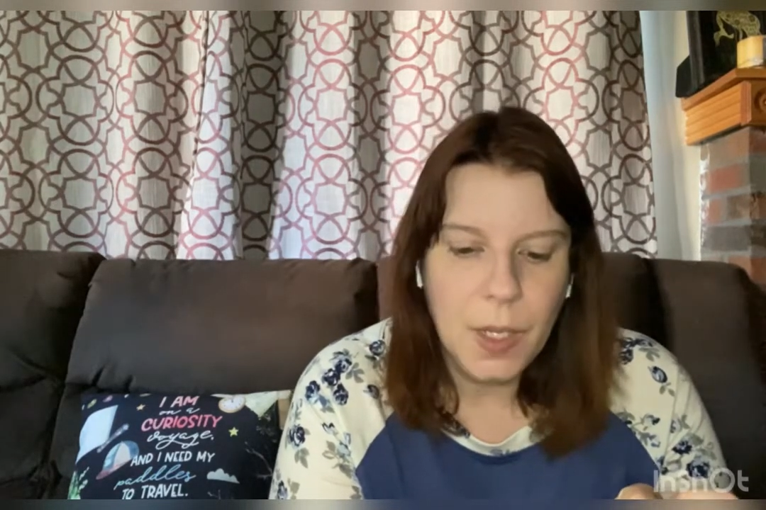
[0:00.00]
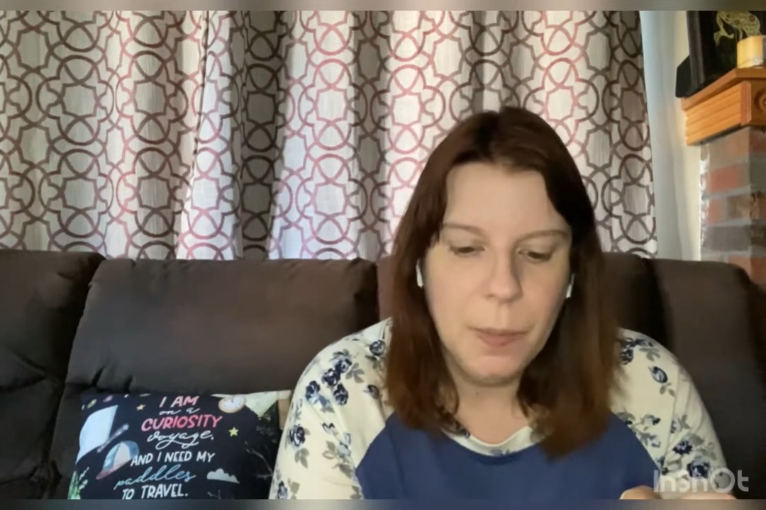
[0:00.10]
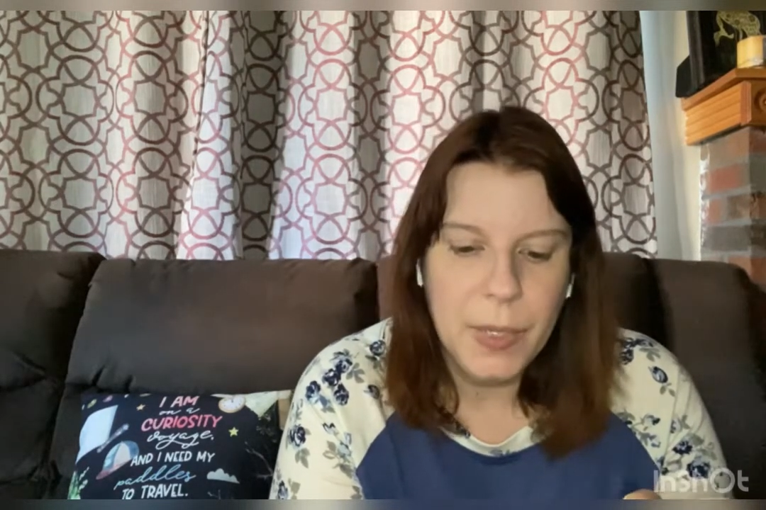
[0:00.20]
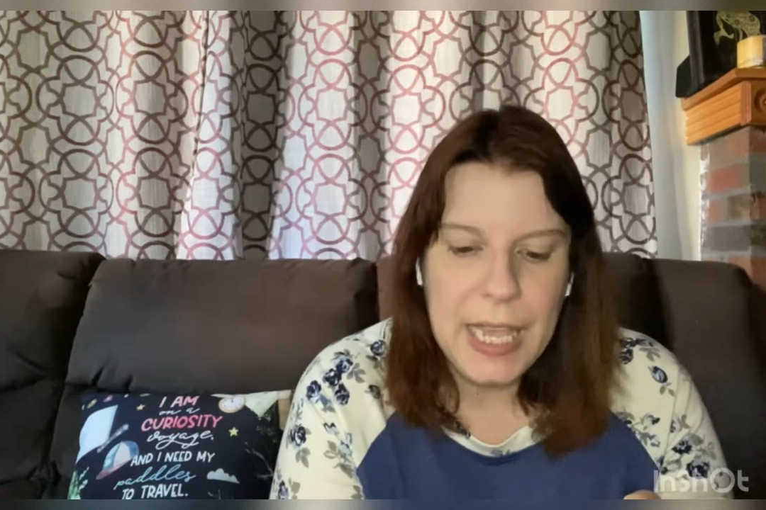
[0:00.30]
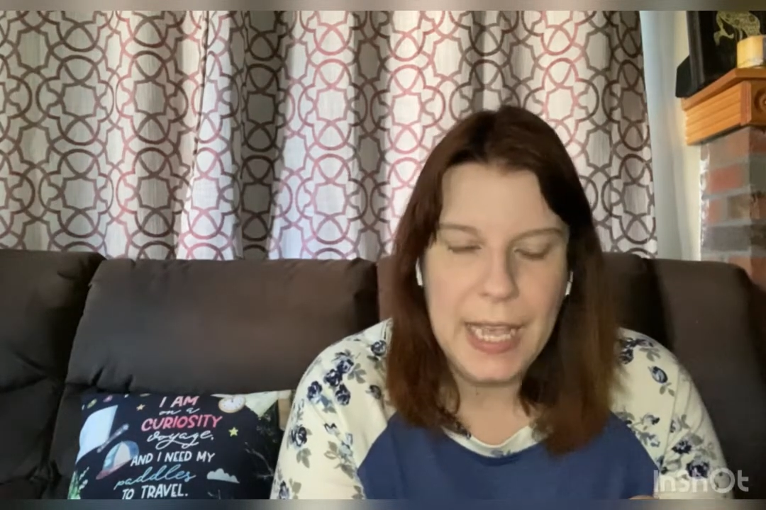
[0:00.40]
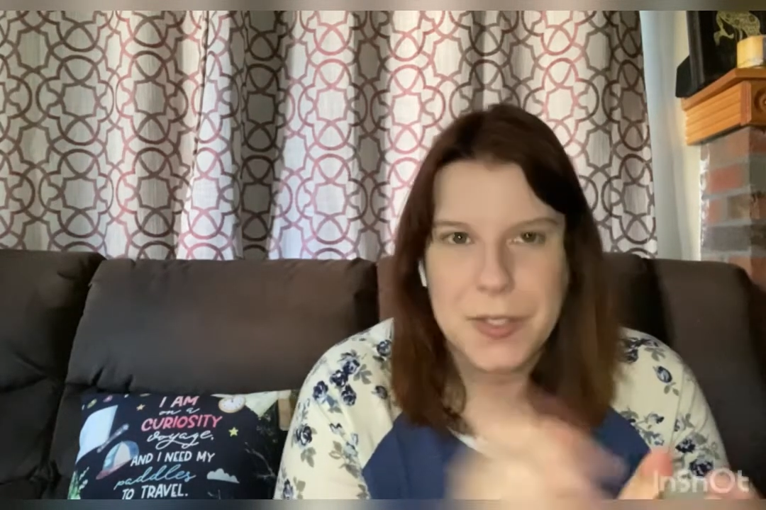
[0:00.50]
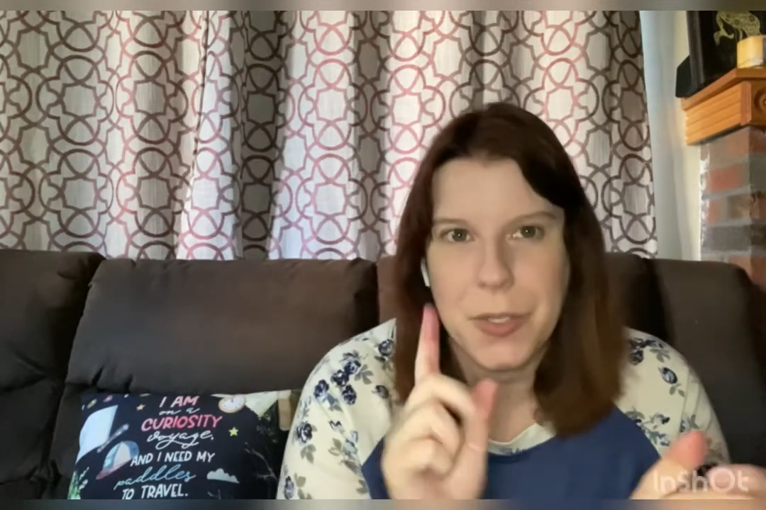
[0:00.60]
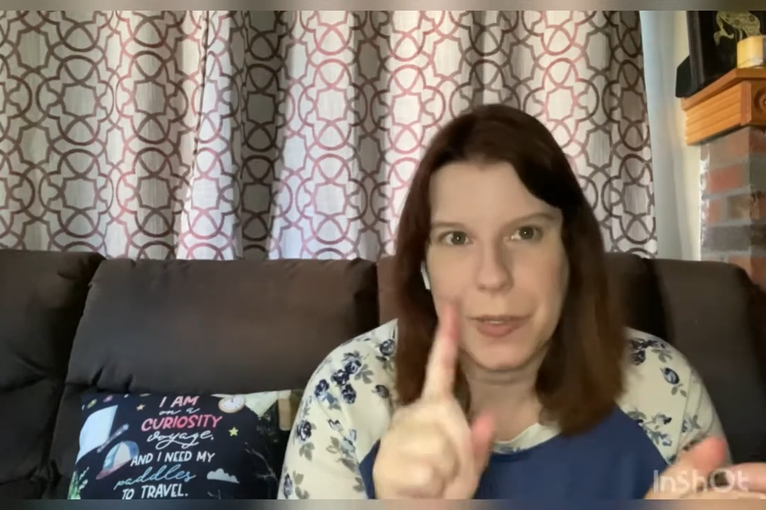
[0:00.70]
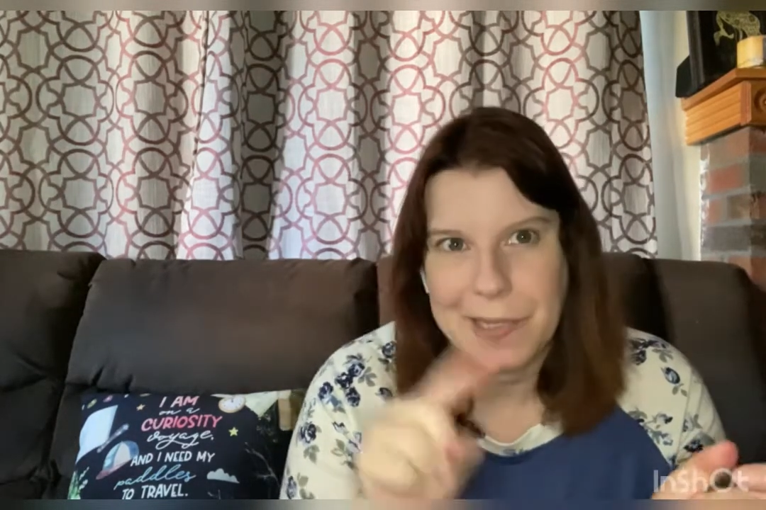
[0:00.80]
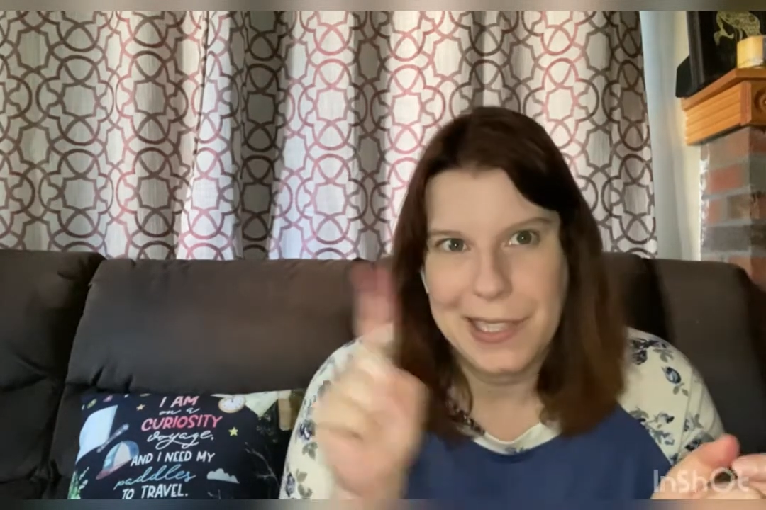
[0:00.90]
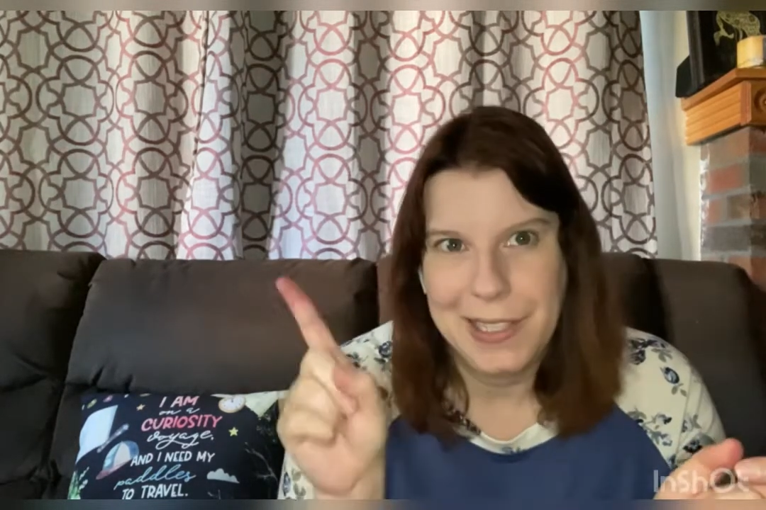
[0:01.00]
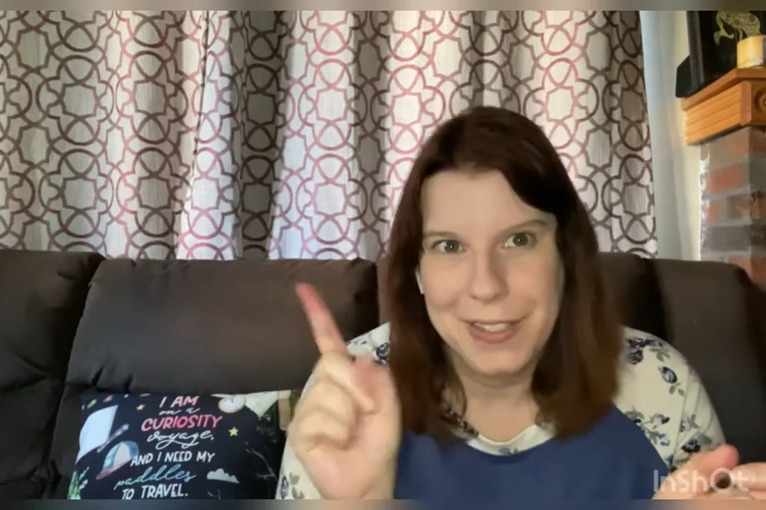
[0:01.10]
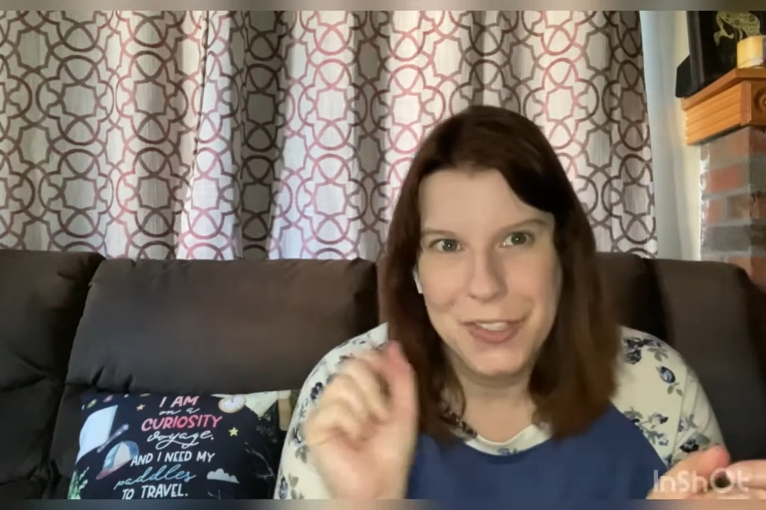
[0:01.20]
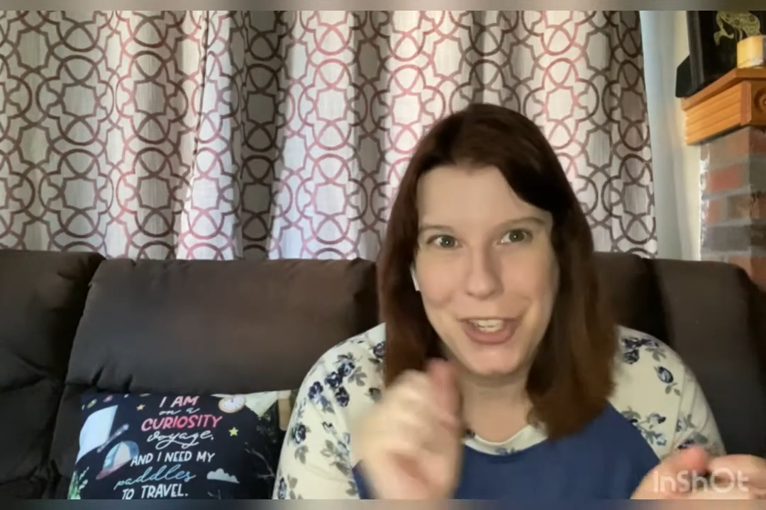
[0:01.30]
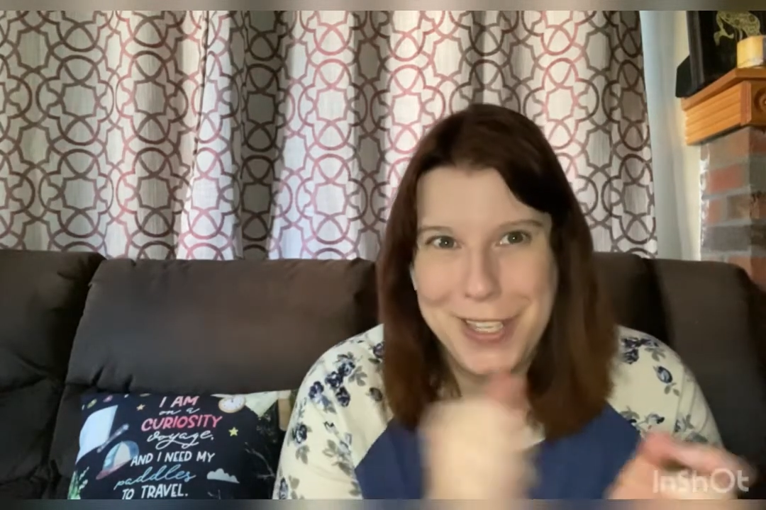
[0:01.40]
But yeah, so
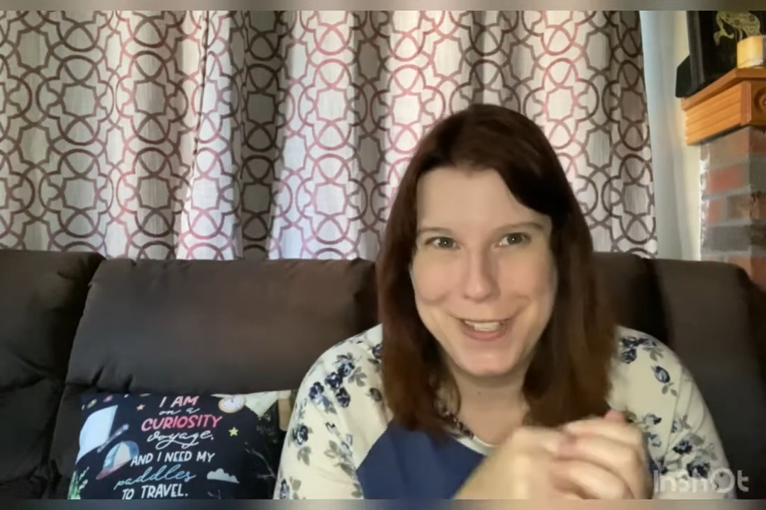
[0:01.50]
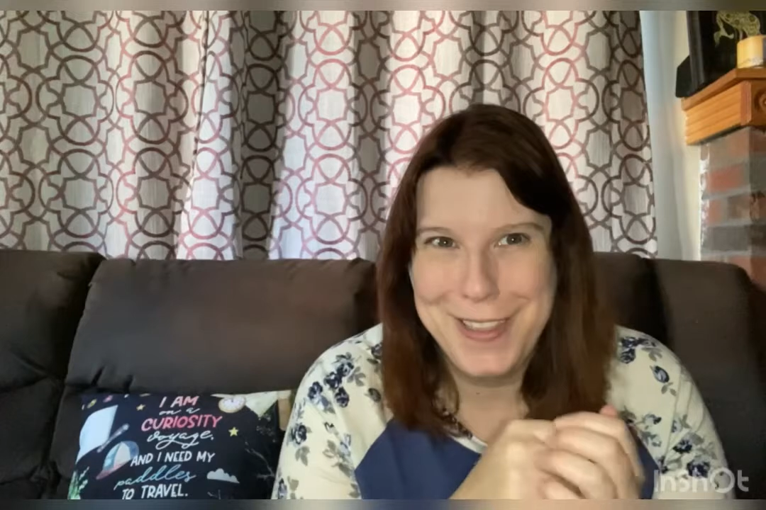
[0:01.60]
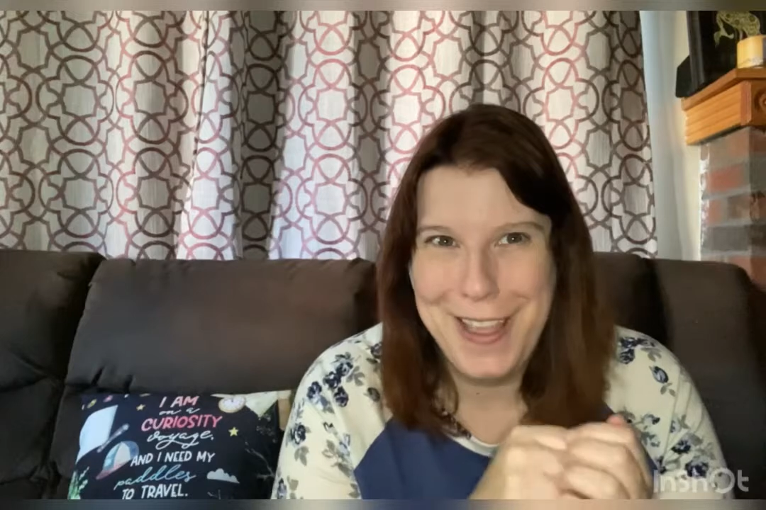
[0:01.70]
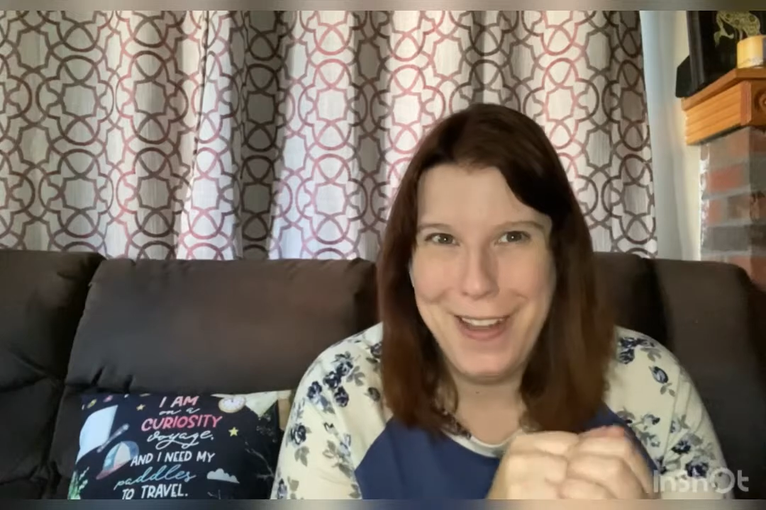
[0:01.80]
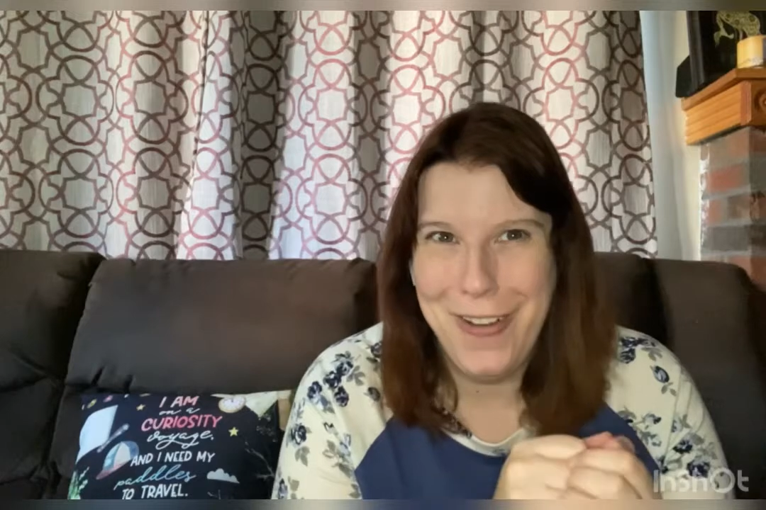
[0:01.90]
checked that